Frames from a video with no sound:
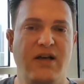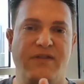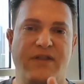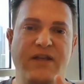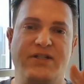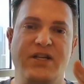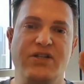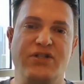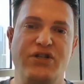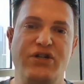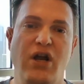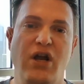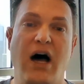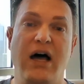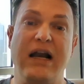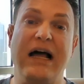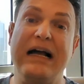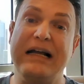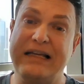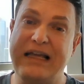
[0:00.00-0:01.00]
This is
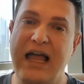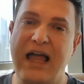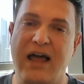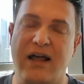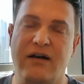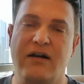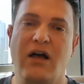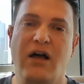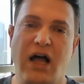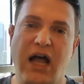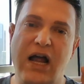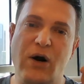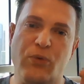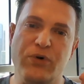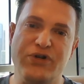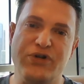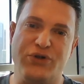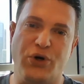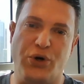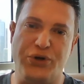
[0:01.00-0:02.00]
not, again, a
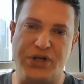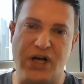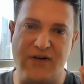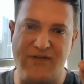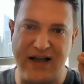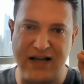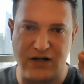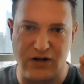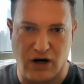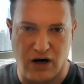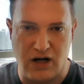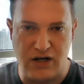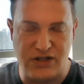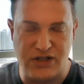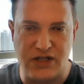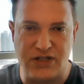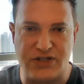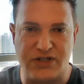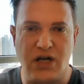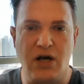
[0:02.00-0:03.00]
result of a
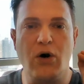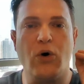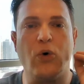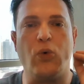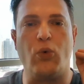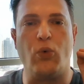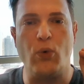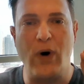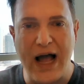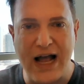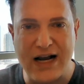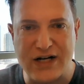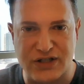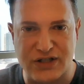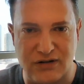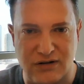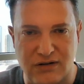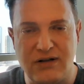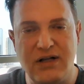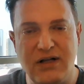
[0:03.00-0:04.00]
conscious,
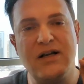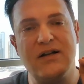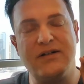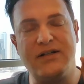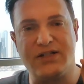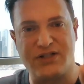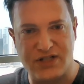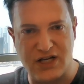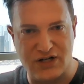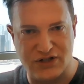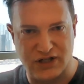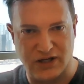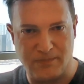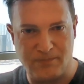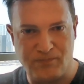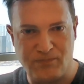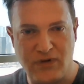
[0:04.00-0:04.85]
rational decision